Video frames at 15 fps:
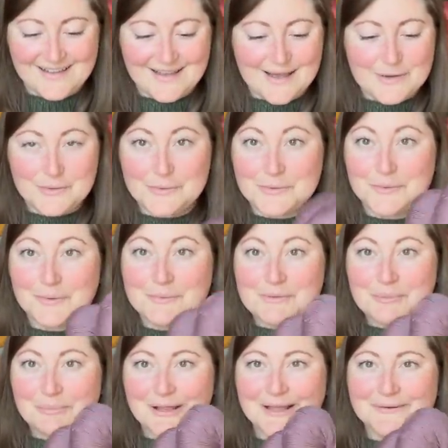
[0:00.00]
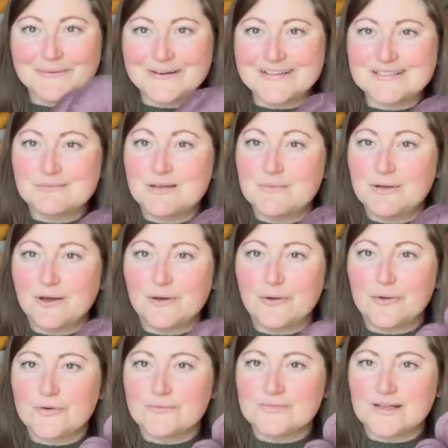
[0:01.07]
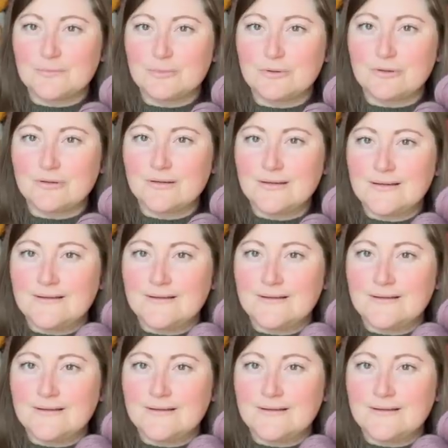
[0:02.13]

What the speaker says: I don't know what my plan was. Maybe I'll hold them double